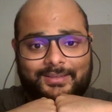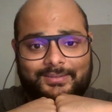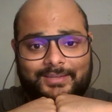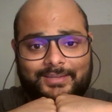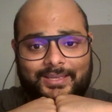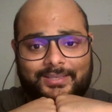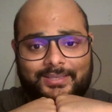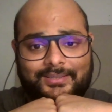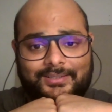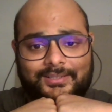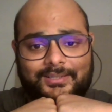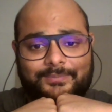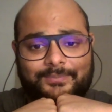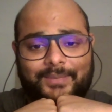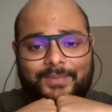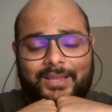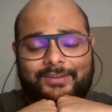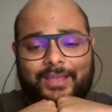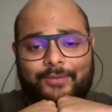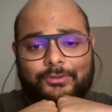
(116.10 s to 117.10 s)
like
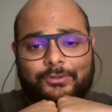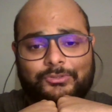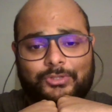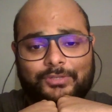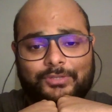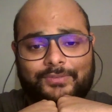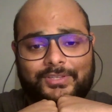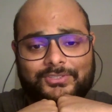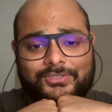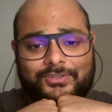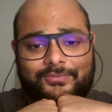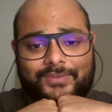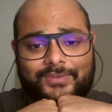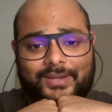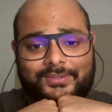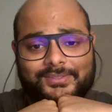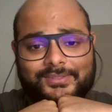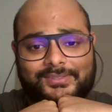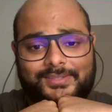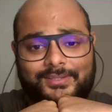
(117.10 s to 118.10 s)
Badawas University of
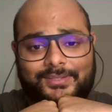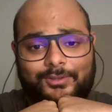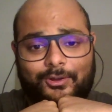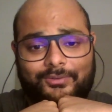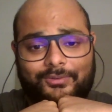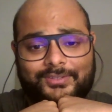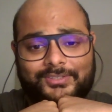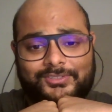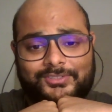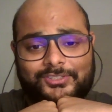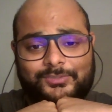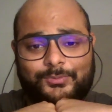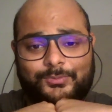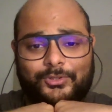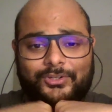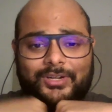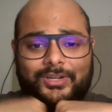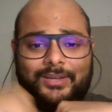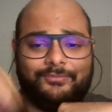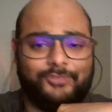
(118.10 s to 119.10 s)
London's long distance
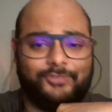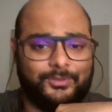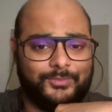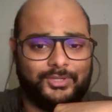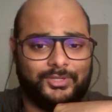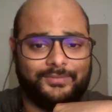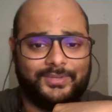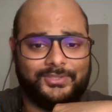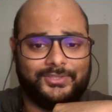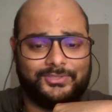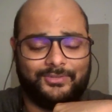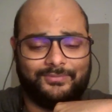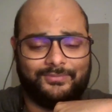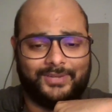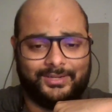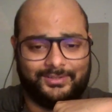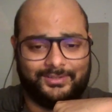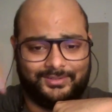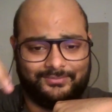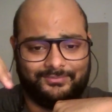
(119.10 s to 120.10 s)
program from University of
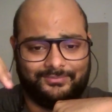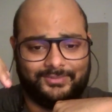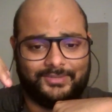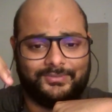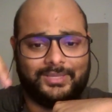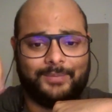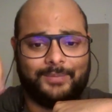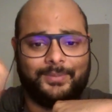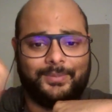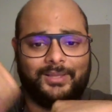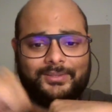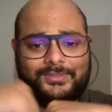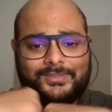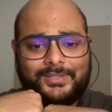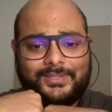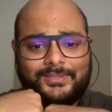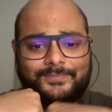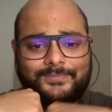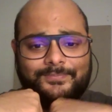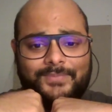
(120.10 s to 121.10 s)
London via
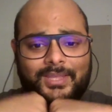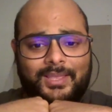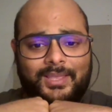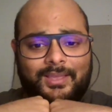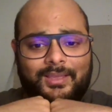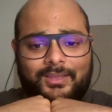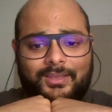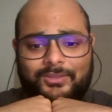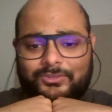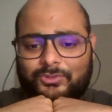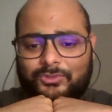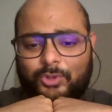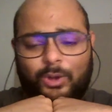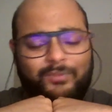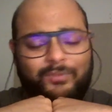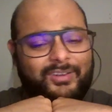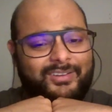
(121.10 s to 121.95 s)
Pakistan, no